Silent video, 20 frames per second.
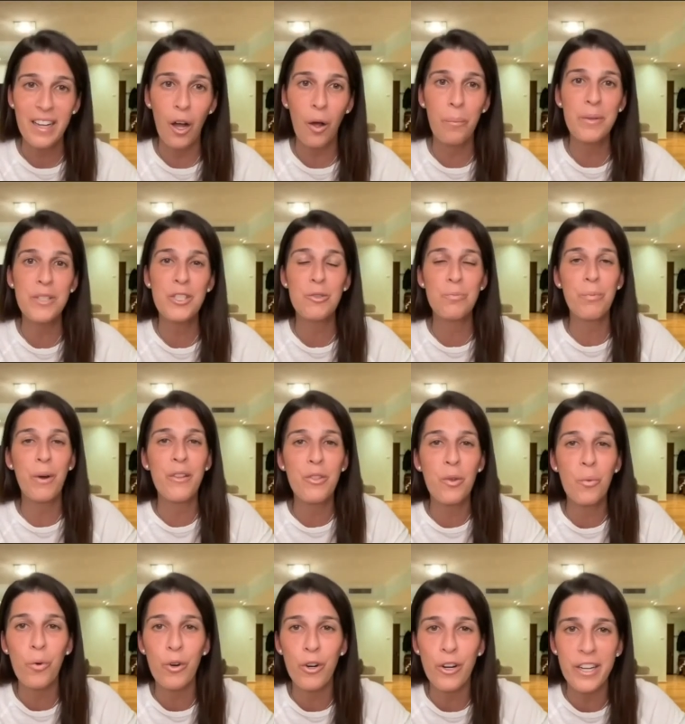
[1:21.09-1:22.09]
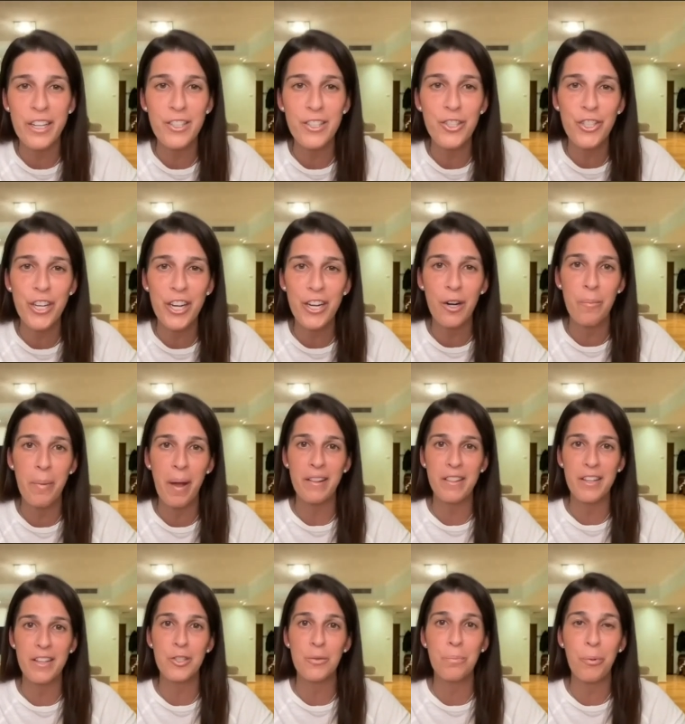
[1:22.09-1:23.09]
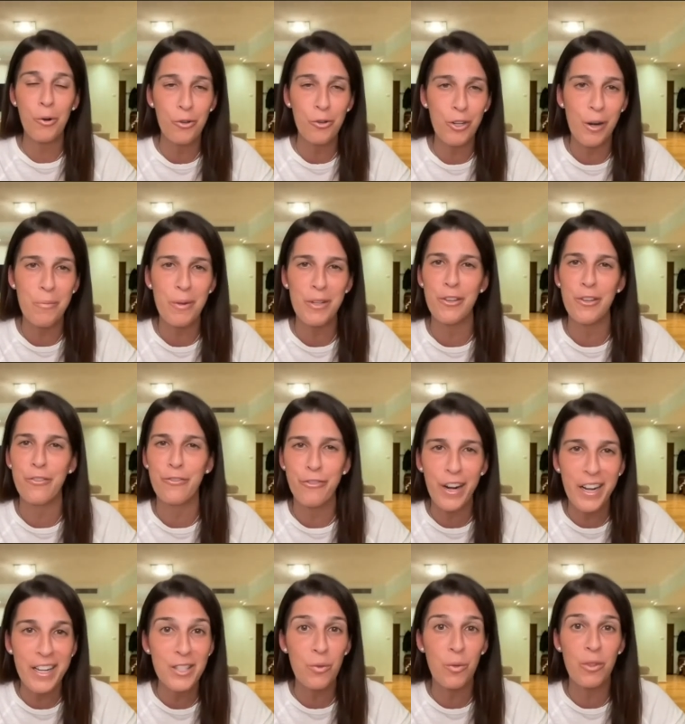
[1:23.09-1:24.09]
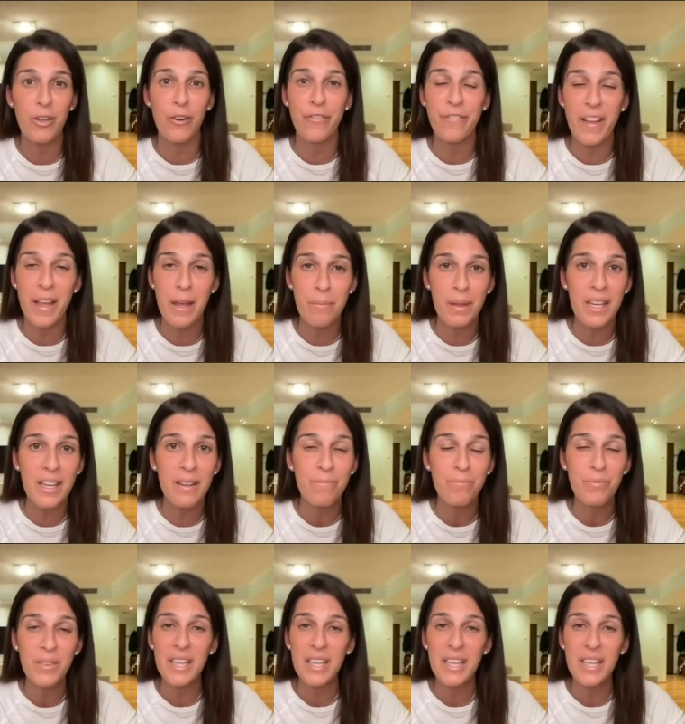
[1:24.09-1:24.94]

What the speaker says: help us spread the word and share about this program with your friends, with your family.